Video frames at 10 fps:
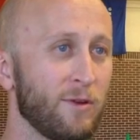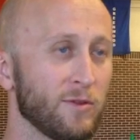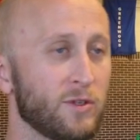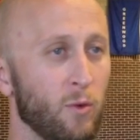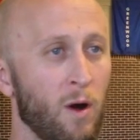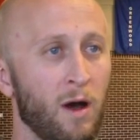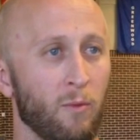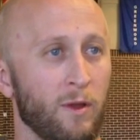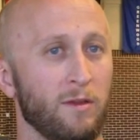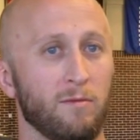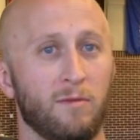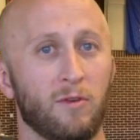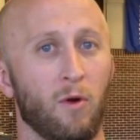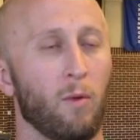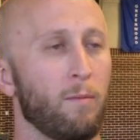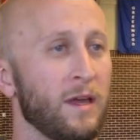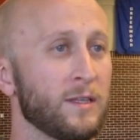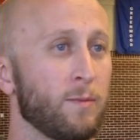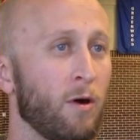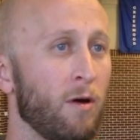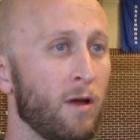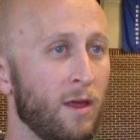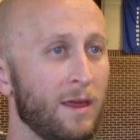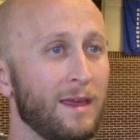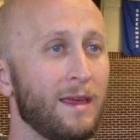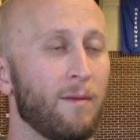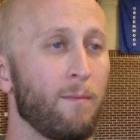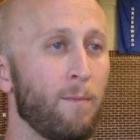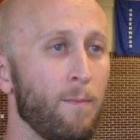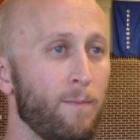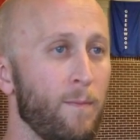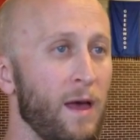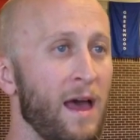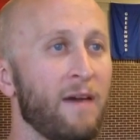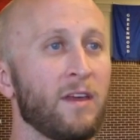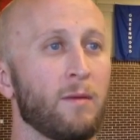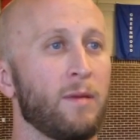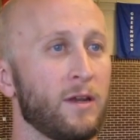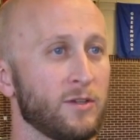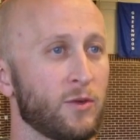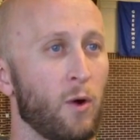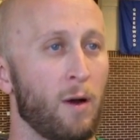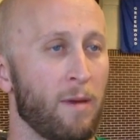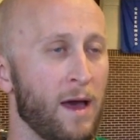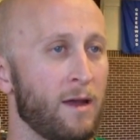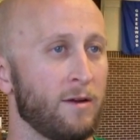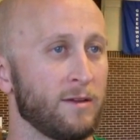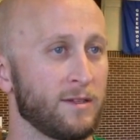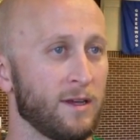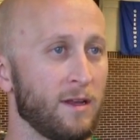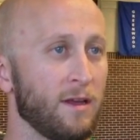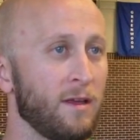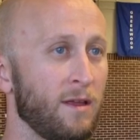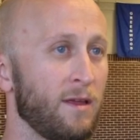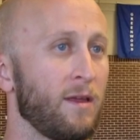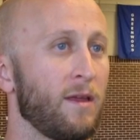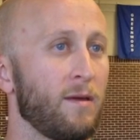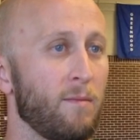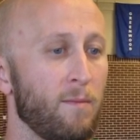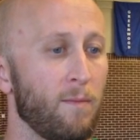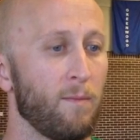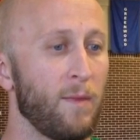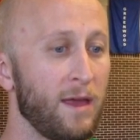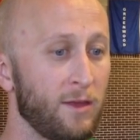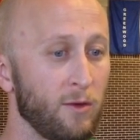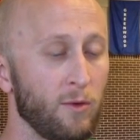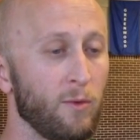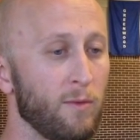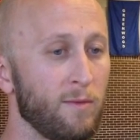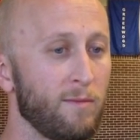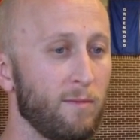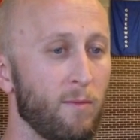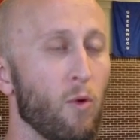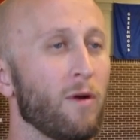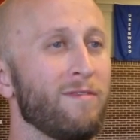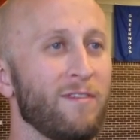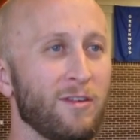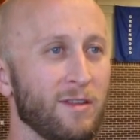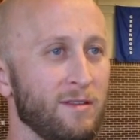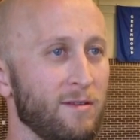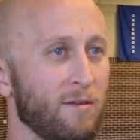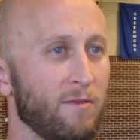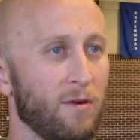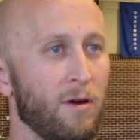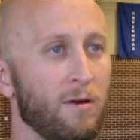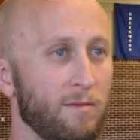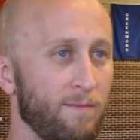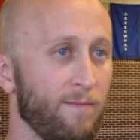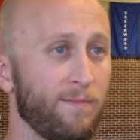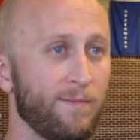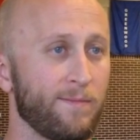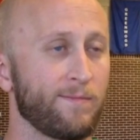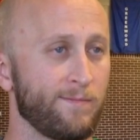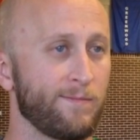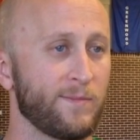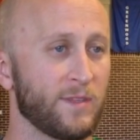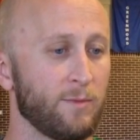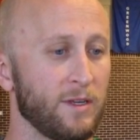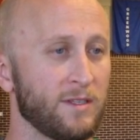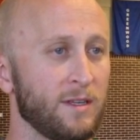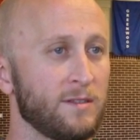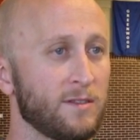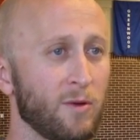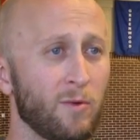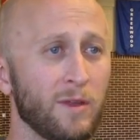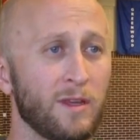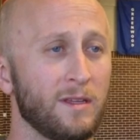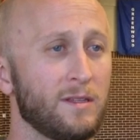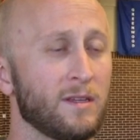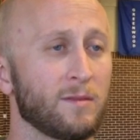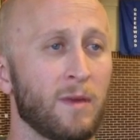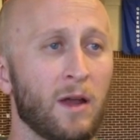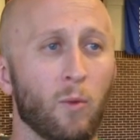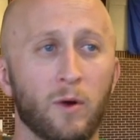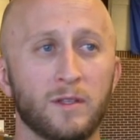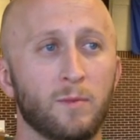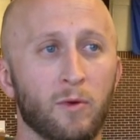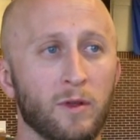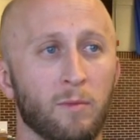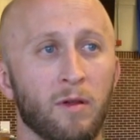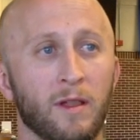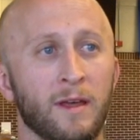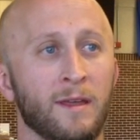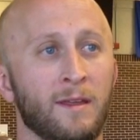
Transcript: don't squat when you throw the baseball, having a better squat pattern is going to make you more efficient overall. Does that make sense? So it really doesn't matter what sport you play.